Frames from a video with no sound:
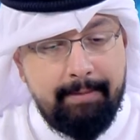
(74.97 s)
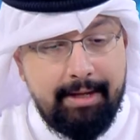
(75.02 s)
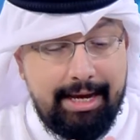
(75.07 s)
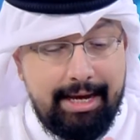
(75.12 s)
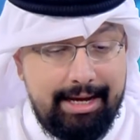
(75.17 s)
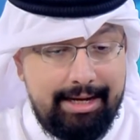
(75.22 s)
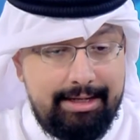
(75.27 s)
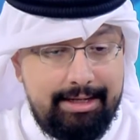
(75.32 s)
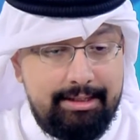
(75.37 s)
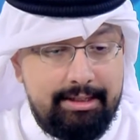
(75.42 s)

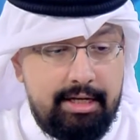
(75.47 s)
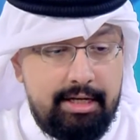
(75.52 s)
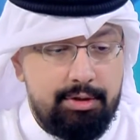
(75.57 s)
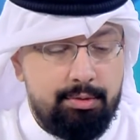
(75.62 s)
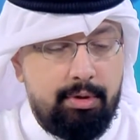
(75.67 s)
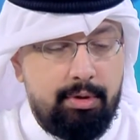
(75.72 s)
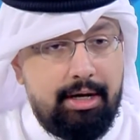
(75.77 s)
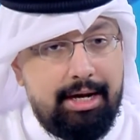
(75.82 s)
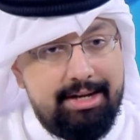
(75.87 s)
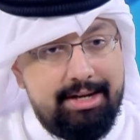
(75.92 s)
and as
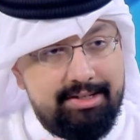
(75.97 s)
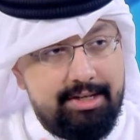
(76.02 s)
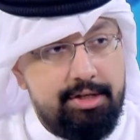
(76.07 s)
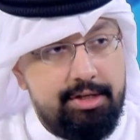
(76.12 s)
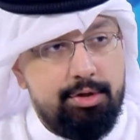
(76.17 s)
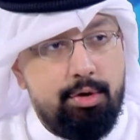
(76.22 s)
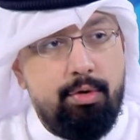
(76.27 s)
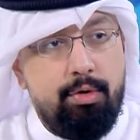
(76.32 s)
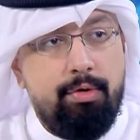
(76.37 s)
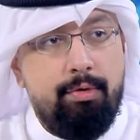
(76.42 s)
well as
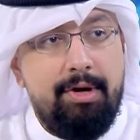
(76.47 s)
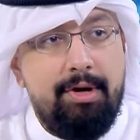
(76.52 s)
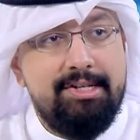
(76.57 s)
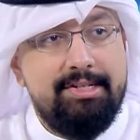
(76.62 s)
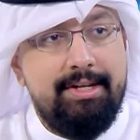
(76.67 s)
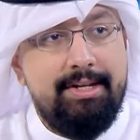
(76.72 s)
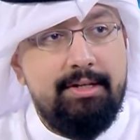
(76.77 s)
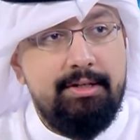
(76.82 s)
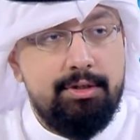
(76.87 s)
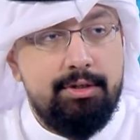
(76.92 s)
his own
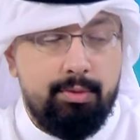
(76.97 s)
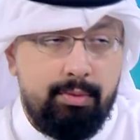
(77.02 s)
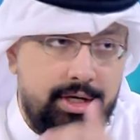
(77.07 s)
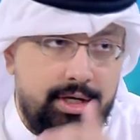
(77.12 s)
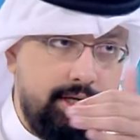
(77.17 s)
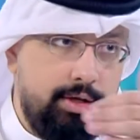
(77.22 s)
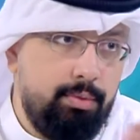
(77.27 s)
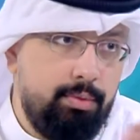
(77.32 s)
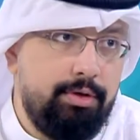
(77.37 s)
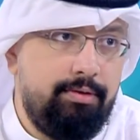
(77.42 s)
residence when
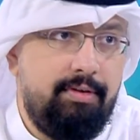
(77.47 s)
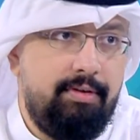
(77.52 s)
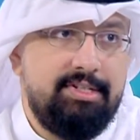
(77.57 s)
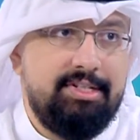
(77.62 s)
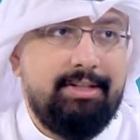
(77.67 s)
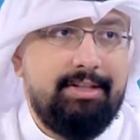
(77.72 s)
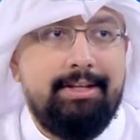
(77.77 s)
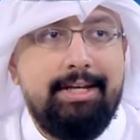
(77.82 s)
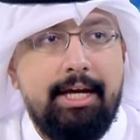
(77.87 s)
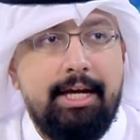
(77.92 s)
he would
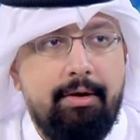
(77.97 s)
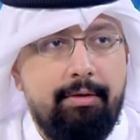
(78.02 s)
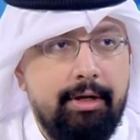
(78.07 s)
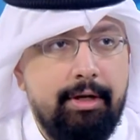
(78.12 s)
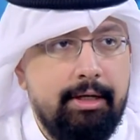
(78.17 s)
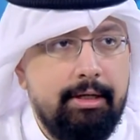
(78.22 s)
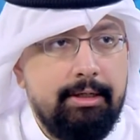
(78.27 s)
visit the area.